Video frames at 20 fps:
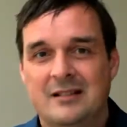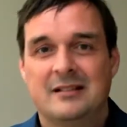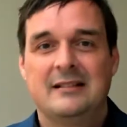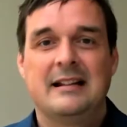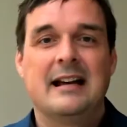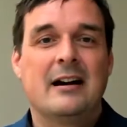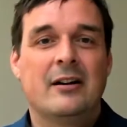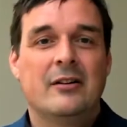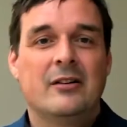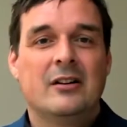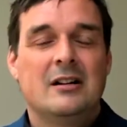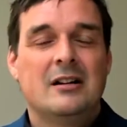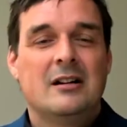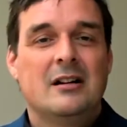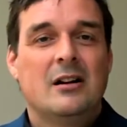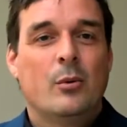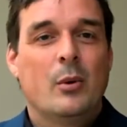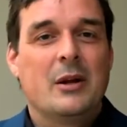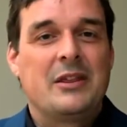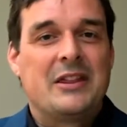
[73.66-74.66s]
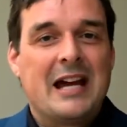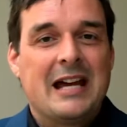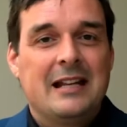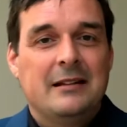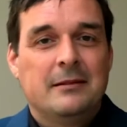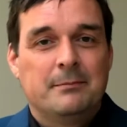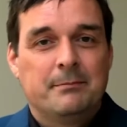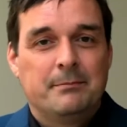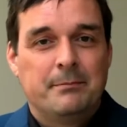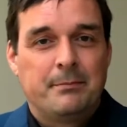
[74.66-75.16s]
Now, what
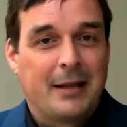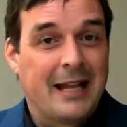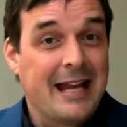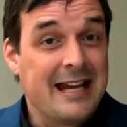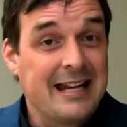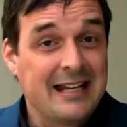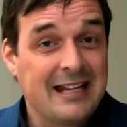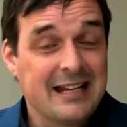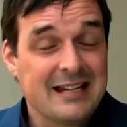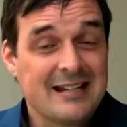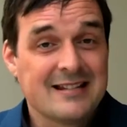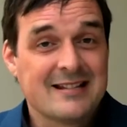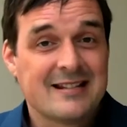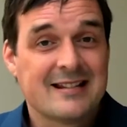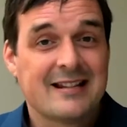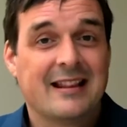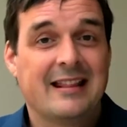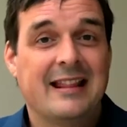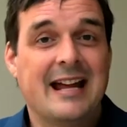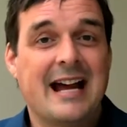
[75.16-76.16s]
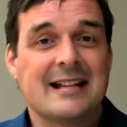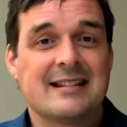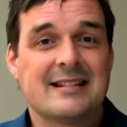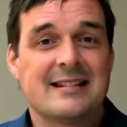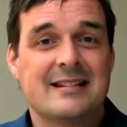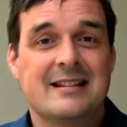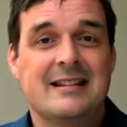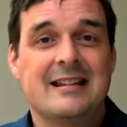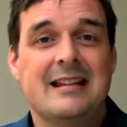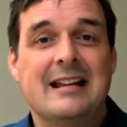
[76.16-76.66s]
that blank is,
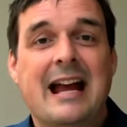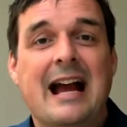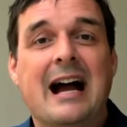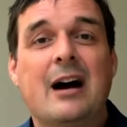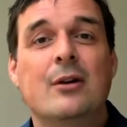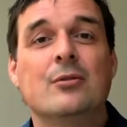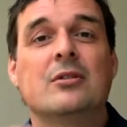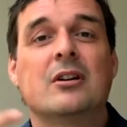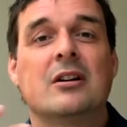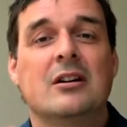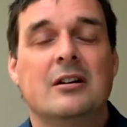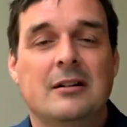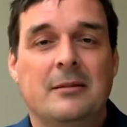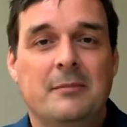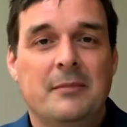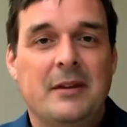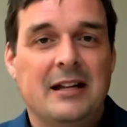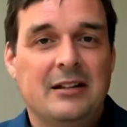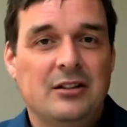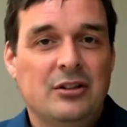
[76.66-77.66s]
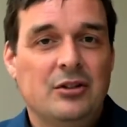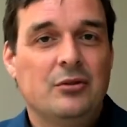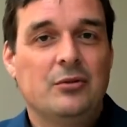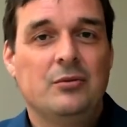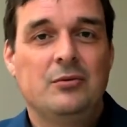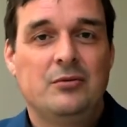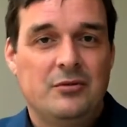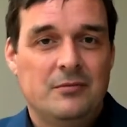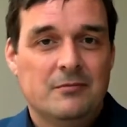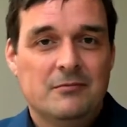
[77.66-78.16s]
that's the outcome that
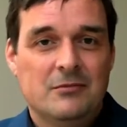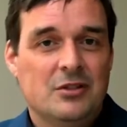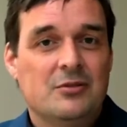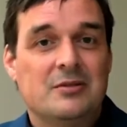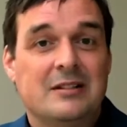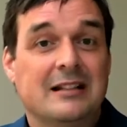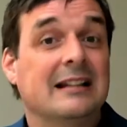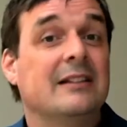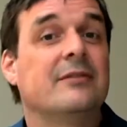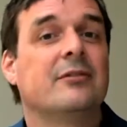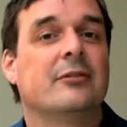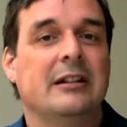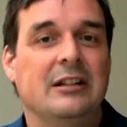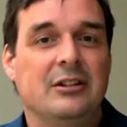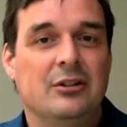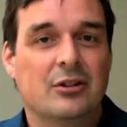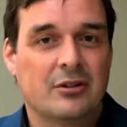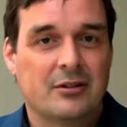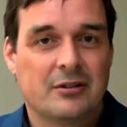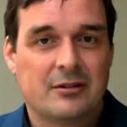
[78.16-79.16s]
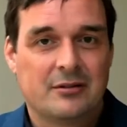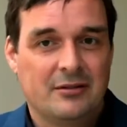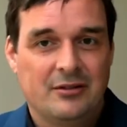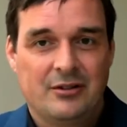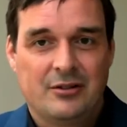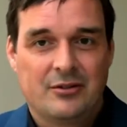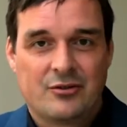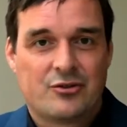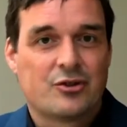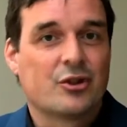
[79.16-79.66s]
you, you deliver in your,
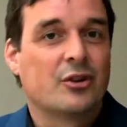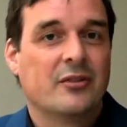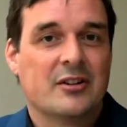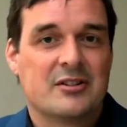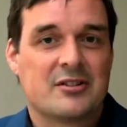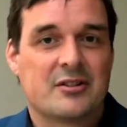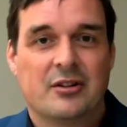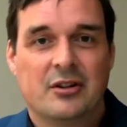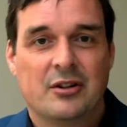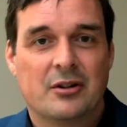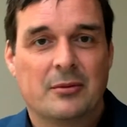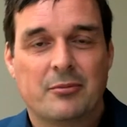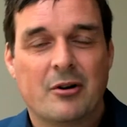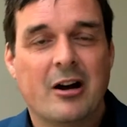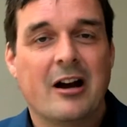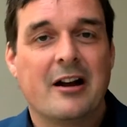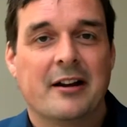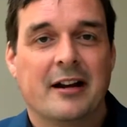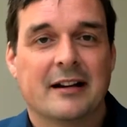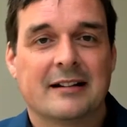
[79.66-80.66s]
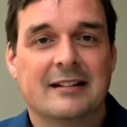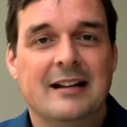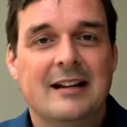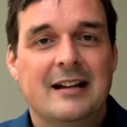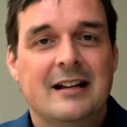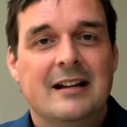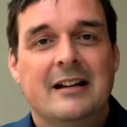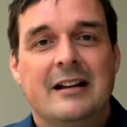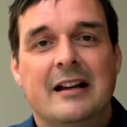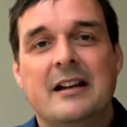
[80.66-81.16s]
your service or your product.
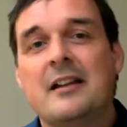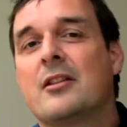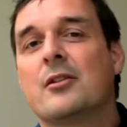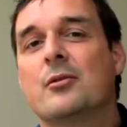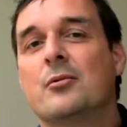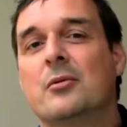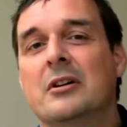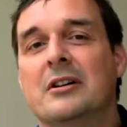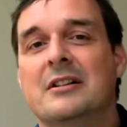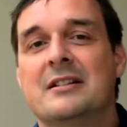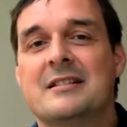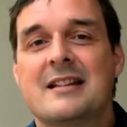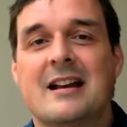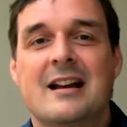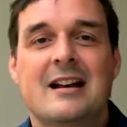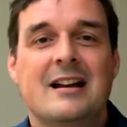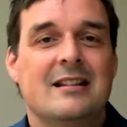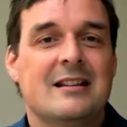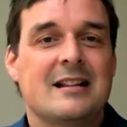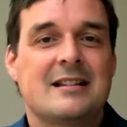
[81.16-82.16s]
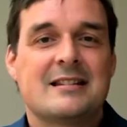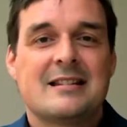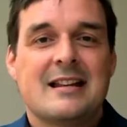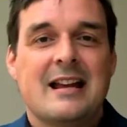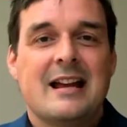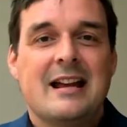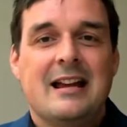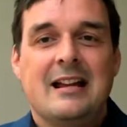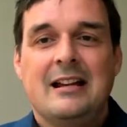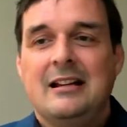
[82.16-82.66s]
In other words, let's
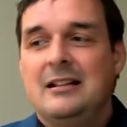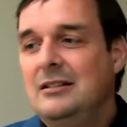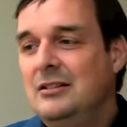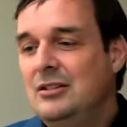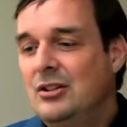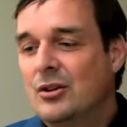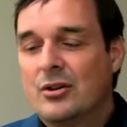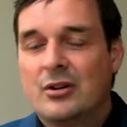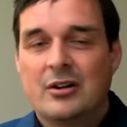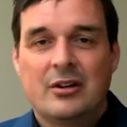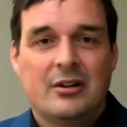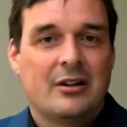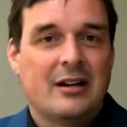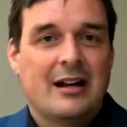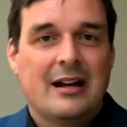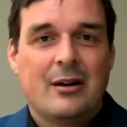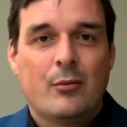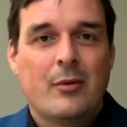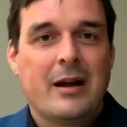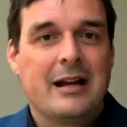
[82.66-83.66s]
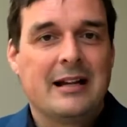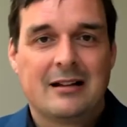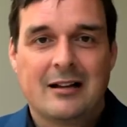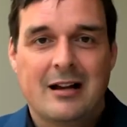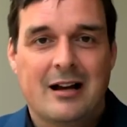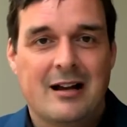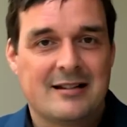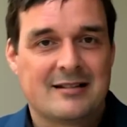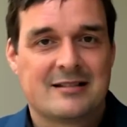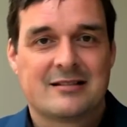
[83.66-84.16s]
say you're a weight
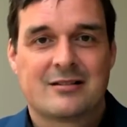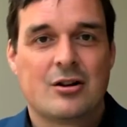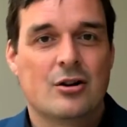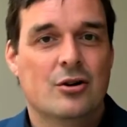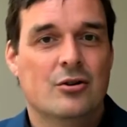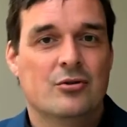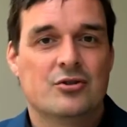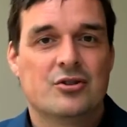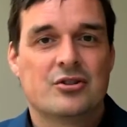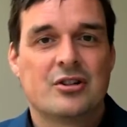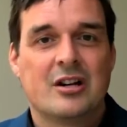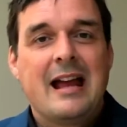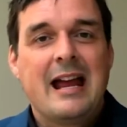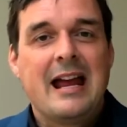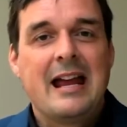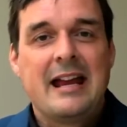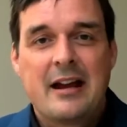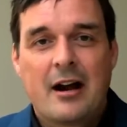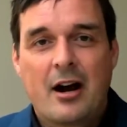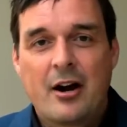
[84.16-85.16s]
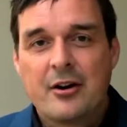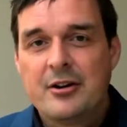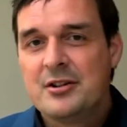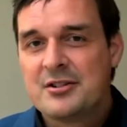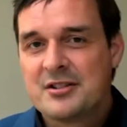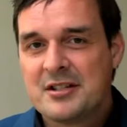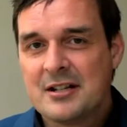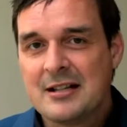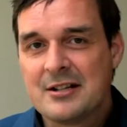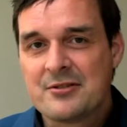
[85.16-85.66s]
loss coach. Hey, are you
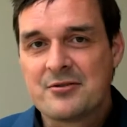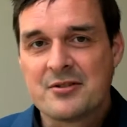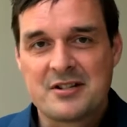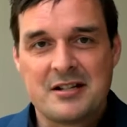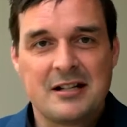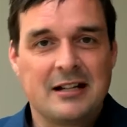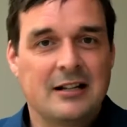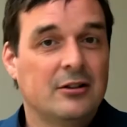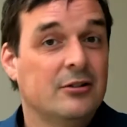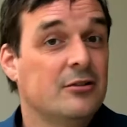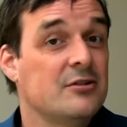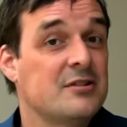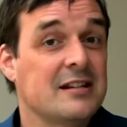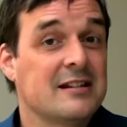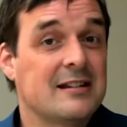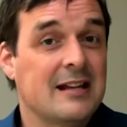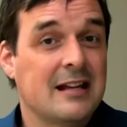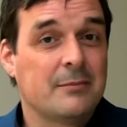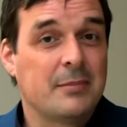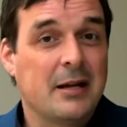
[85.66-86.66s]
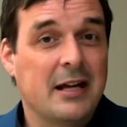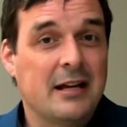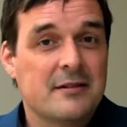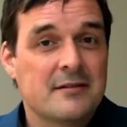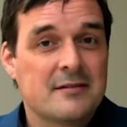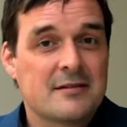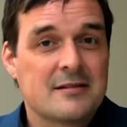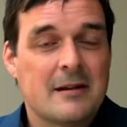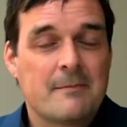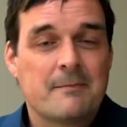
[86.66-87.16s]
still interested in losing 10
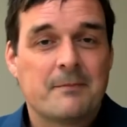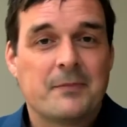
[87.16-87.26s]
pounds?